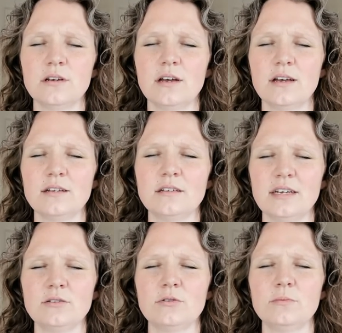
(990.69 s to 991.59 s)
And
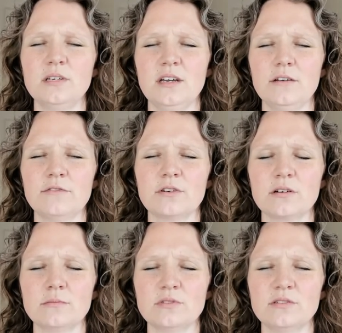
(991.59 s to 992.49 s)
like nobody ever
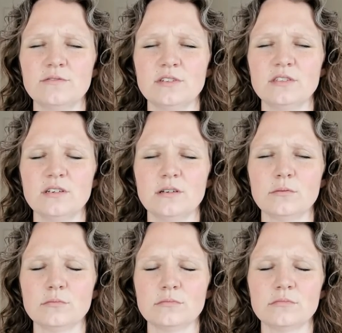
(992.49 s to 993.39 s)
comes to visit
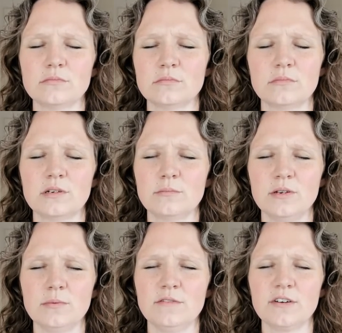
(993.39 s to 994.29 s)
him.
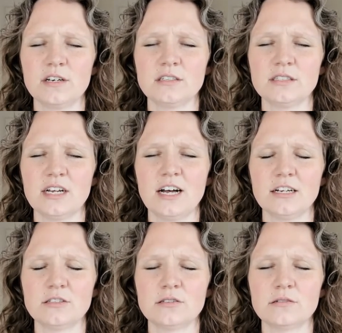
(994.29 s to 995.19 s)
Made me very
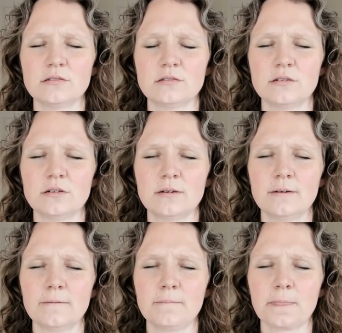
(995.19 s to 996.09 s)
sad.
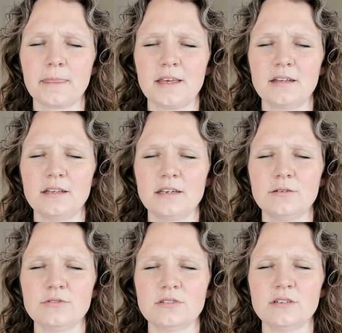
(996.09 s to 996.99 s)
And like
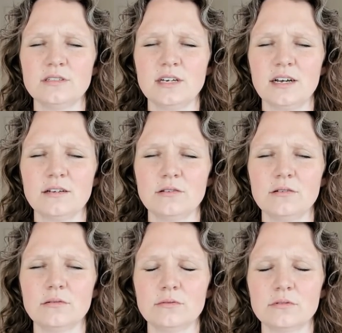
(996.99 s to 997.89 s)
he was gonna die
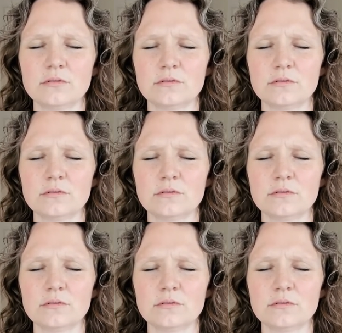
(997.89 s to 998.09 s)
alone.